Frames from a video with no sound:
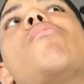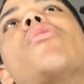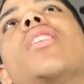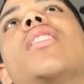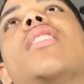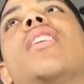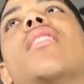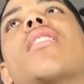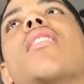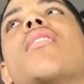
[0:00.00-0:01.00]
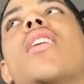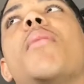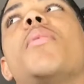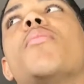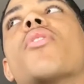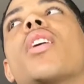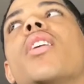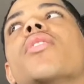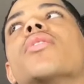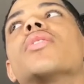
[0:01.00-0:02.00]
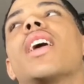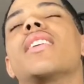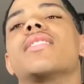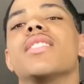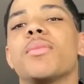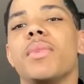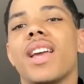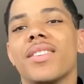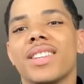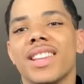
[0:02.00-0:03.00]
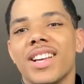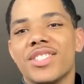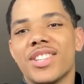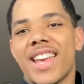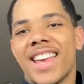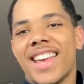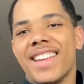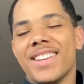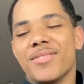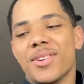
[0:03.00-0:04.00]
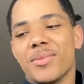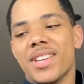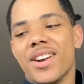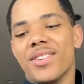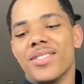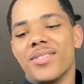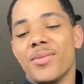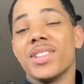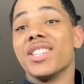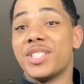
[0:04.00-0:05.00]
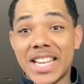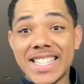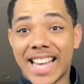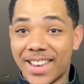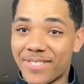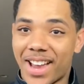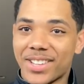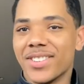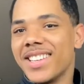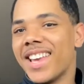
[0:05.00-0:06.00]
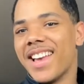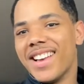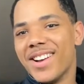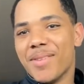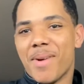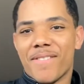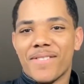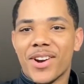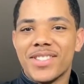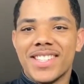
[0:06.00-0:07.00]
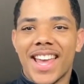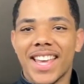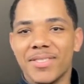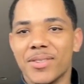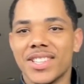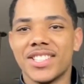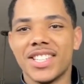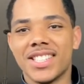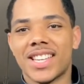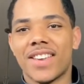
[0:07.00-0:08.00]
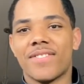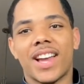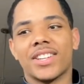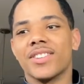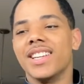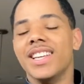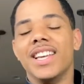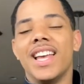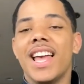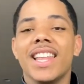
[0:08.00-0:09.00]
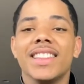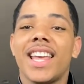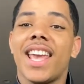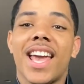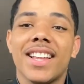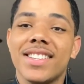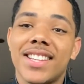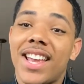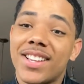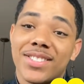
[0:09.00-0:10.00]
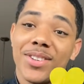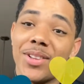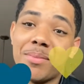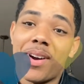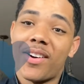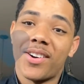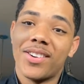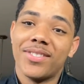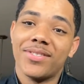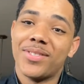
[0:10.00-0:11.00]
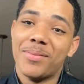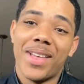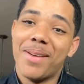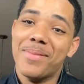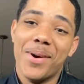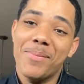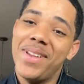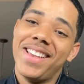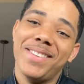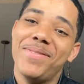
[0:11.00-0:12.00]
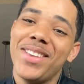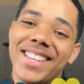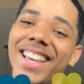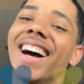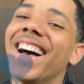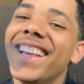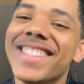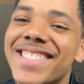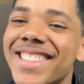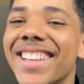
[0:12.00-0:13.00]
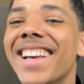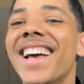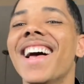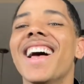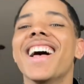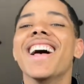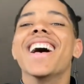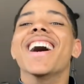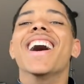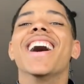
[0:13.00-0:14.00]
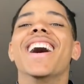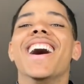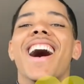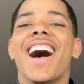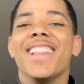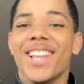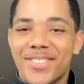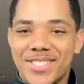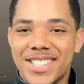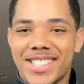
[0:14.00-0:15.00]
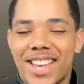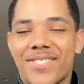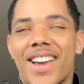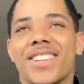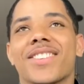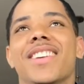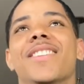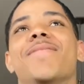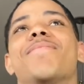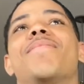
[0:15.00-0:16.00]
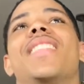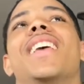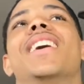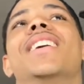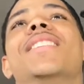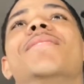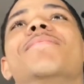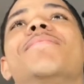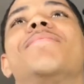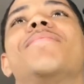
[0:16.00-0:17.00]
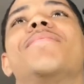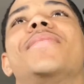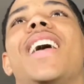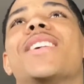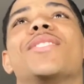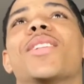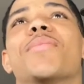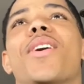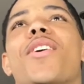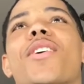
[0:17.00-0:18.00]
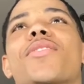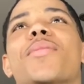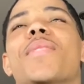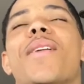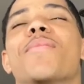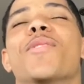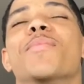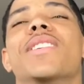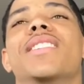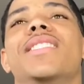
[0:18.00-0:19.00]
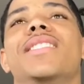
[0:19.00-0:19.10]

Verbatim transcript: trying to think. A couple more others like took me out to lunch at where do we go? Went to Cheesecake Factory. Yeah, on my first day, we went to Cheesecake Factory they had they had stolen my heart from that moment because uh, I love Cheesecake Factory. Um, they had stolen my heart from that moment.